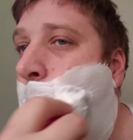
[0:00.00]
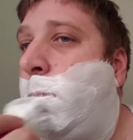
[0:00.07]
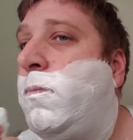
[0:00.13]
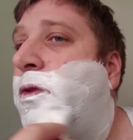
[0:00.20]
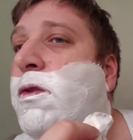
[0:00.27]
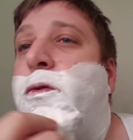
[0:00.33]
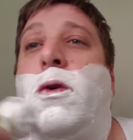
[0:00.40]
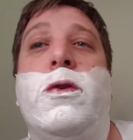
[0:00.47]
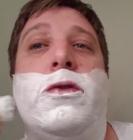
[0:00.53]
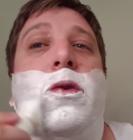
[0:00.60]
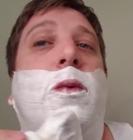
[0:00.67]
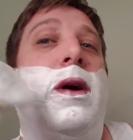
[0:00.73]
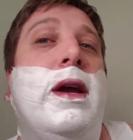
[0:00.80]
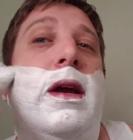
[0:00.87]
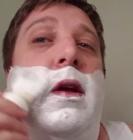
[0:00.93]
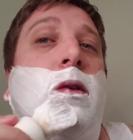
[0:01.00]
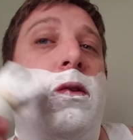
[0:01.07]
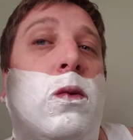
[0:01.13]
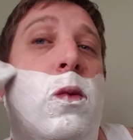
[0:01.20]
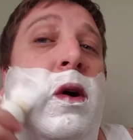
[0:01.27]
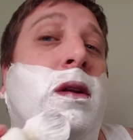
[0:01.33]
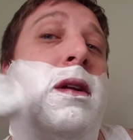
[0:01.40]
The Force
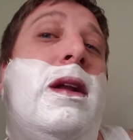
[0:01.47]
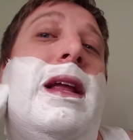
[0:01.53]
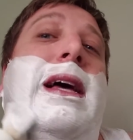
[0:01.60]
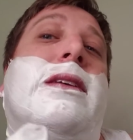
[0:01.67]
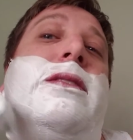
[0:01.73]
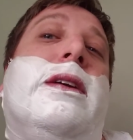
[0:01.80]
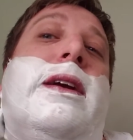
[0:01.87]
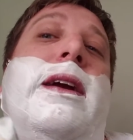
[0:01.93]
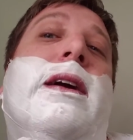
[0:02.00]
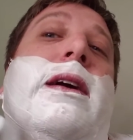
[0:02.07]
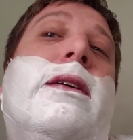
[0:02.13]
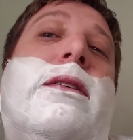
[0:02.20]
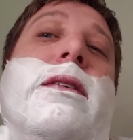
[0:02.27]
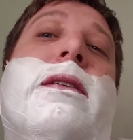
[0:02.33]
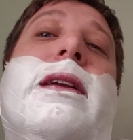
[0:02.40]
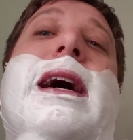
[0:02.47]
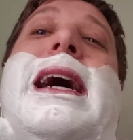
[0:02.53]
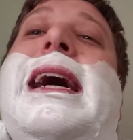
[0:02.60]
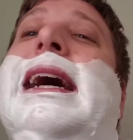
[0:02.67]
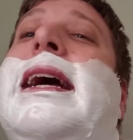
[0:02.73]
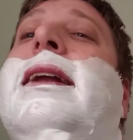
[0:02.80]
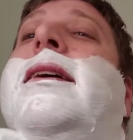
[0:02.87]
Awakens, one classic character
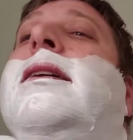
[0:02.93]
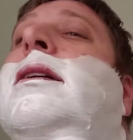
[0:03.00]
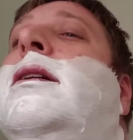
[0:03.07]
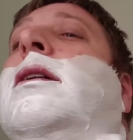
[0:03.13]
died.